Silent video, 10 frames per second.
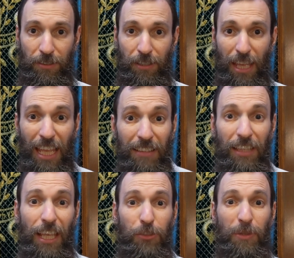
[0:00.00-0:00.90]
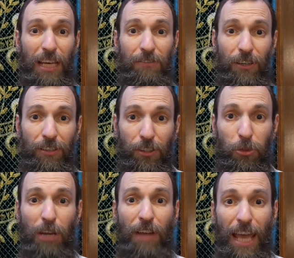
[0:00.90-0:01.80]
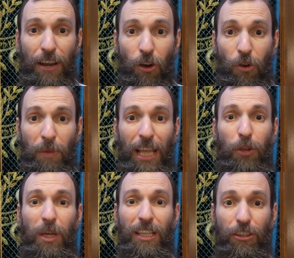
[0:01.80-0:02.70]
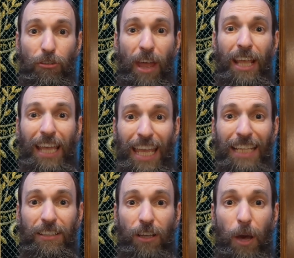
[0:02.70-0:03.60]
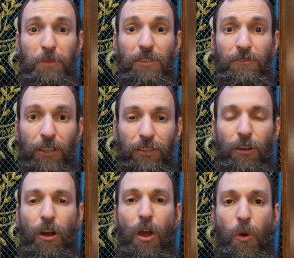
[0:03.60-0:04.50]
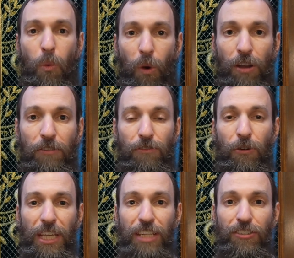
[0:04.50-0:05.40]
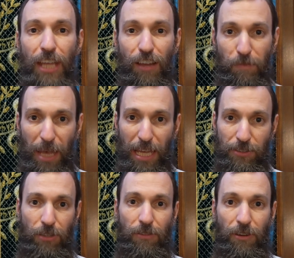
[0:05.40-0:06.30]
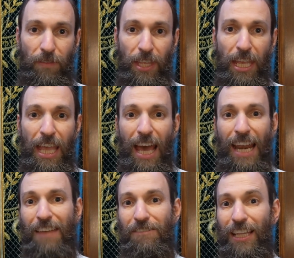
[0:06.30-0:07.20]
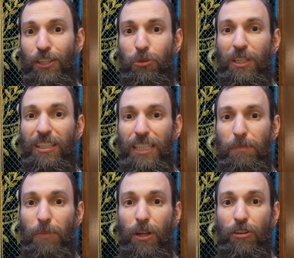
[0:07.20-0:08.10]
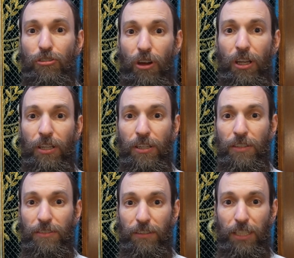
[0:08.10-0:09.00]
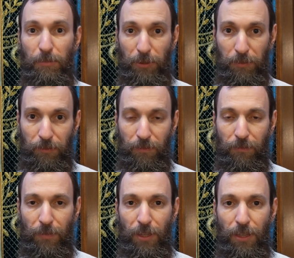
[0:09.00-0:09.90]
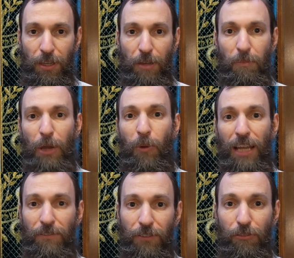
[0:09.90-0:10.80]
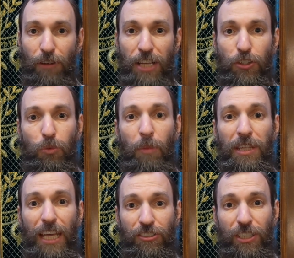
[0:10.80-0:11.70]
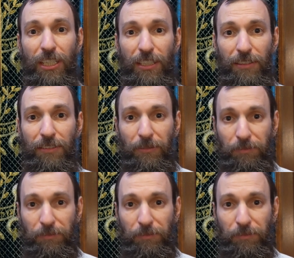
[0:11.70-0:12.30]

8 days without vodka, so I ran home and I quickly drank 8 cups of vodka, 1 for each day of Passover. And I fell into a deep, drunken sleep. My wife, the righteous woman that she is,